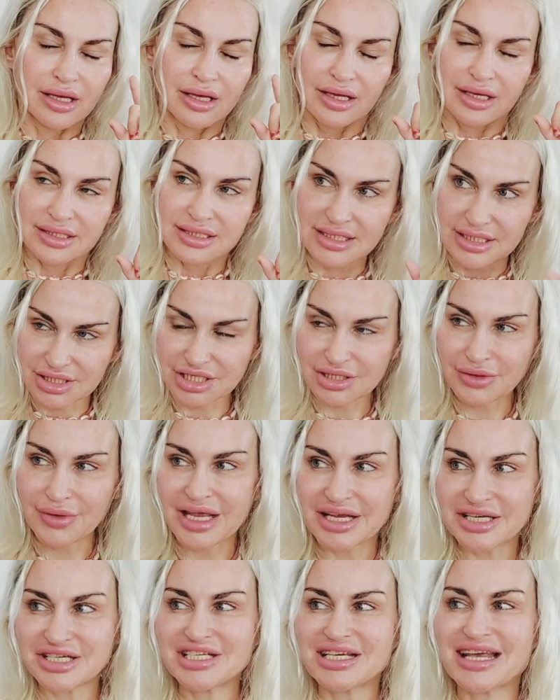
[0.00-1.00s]

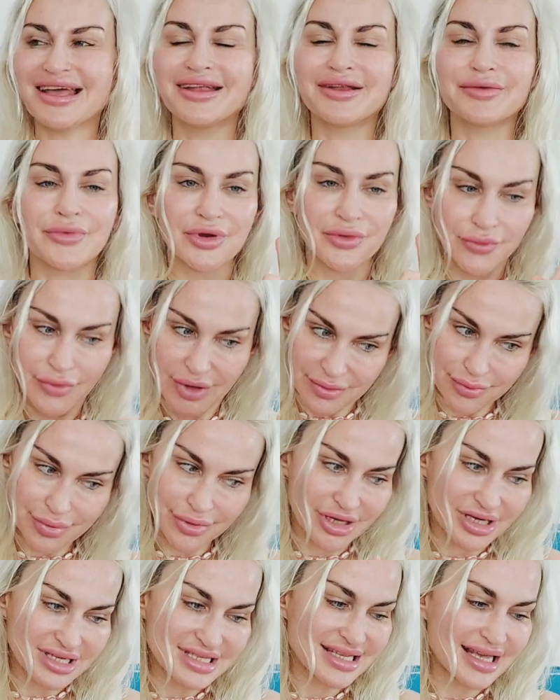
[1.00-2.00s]
situation where one
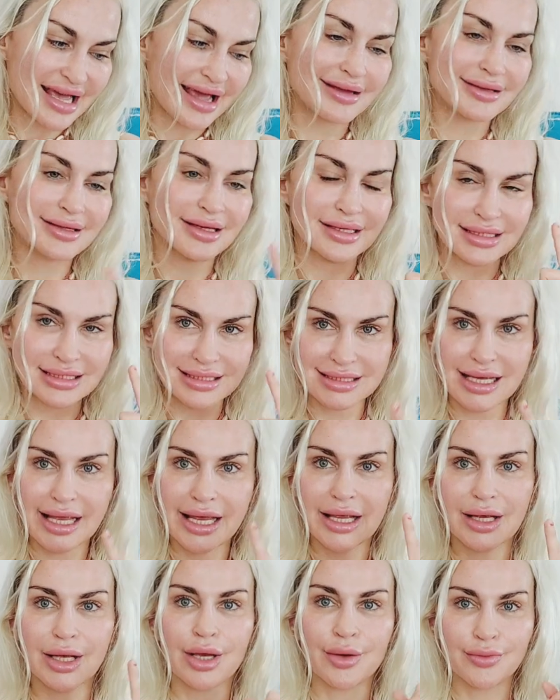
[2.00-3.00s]
person is
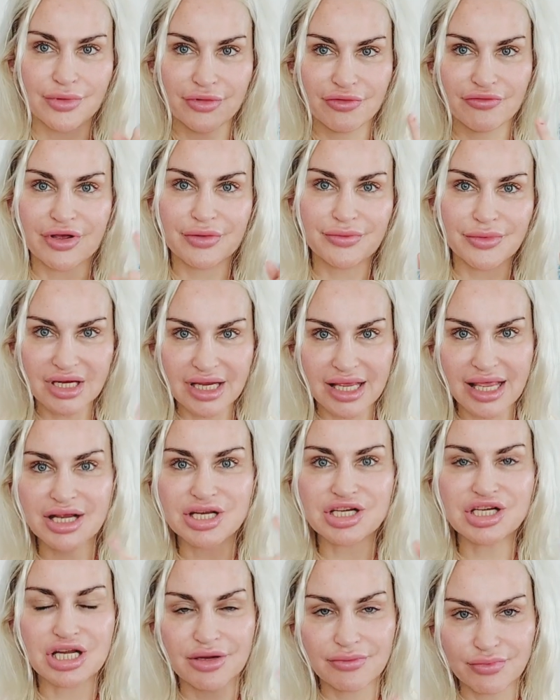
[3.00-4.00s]
saying, improve
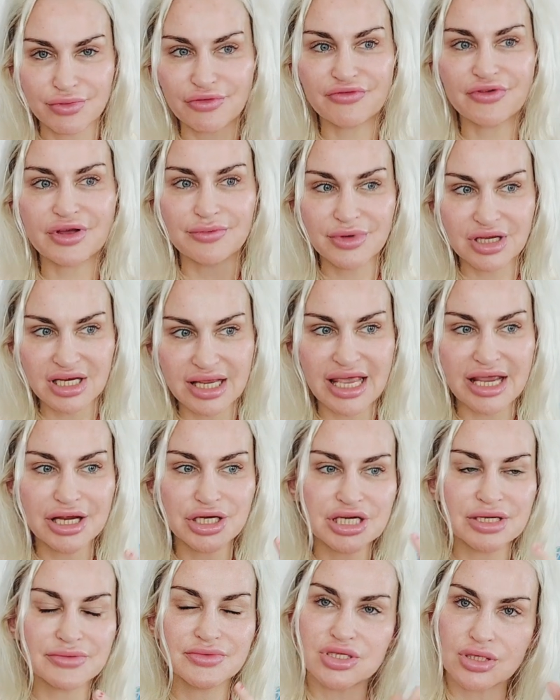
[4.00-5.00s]

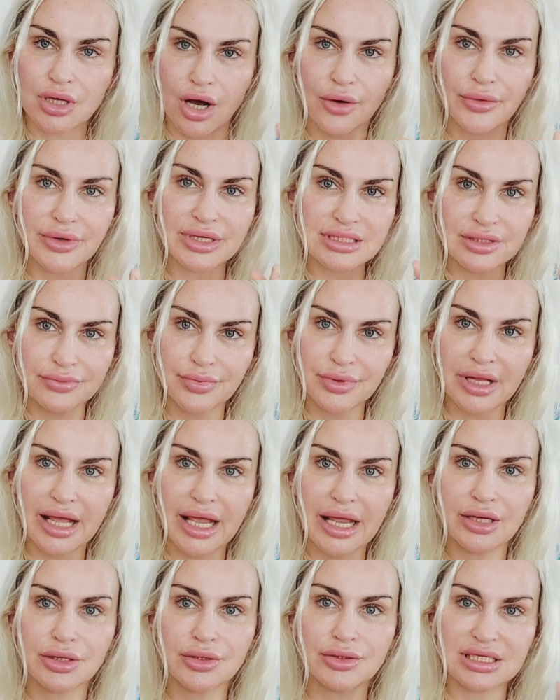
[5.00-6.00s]
communication is always at
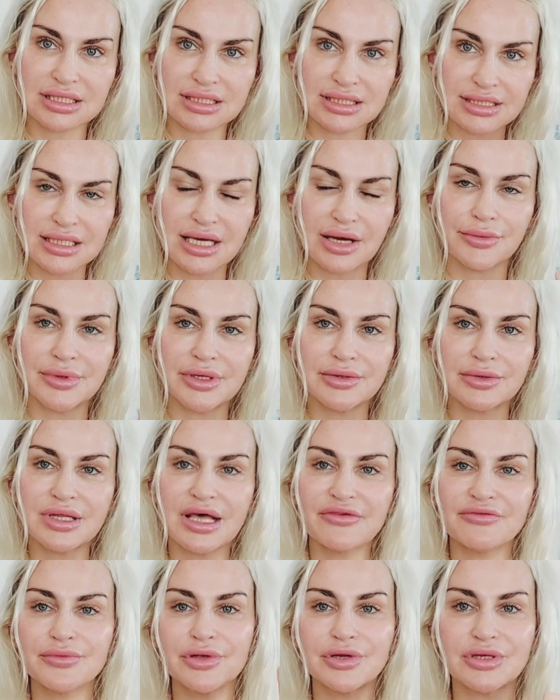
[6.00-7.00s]
play. You need to tell me you
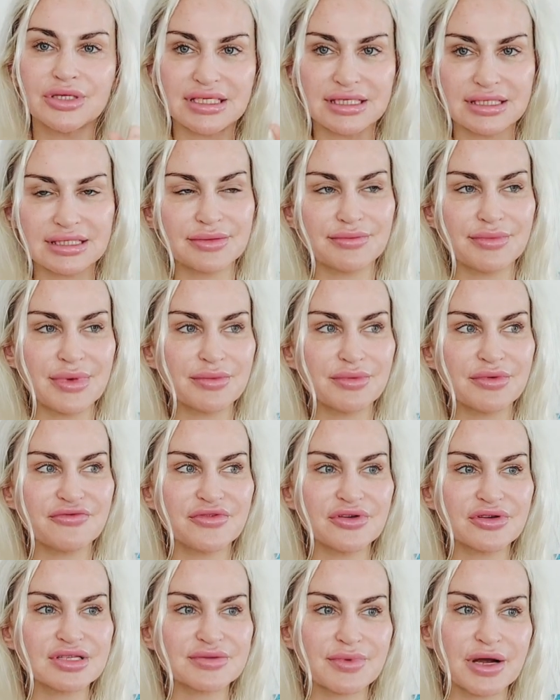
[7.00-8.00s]
love me, you need to make me
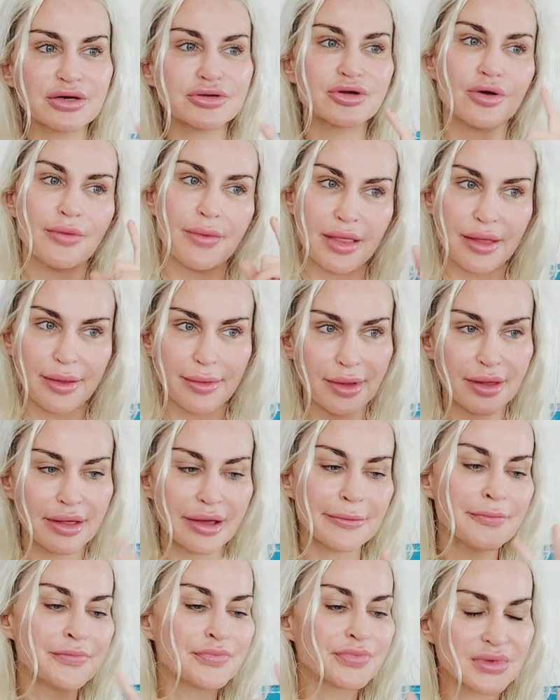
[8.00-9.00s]
feel special, blah, blah,
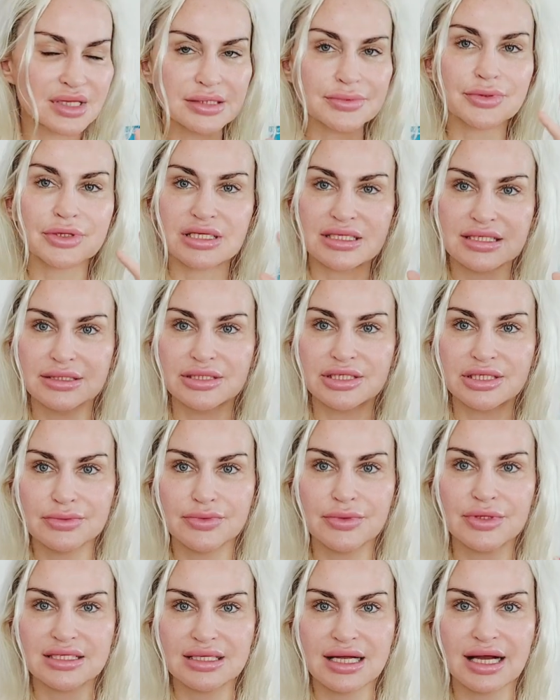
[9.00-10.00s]
blah. This person just
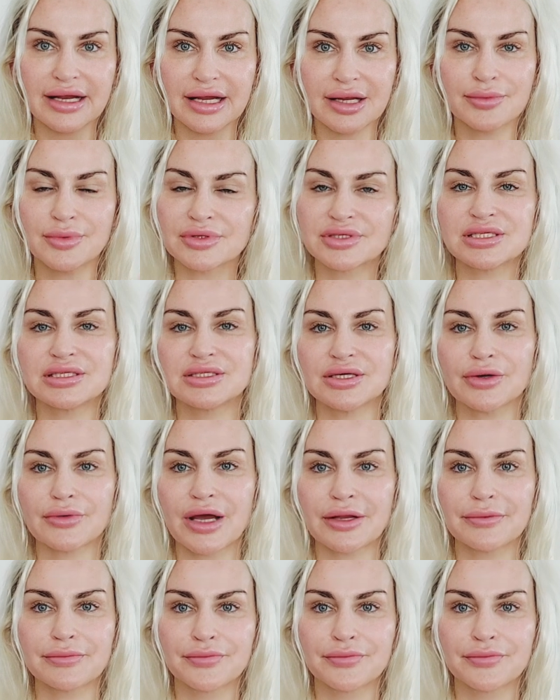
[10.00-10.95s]
was not able to do it.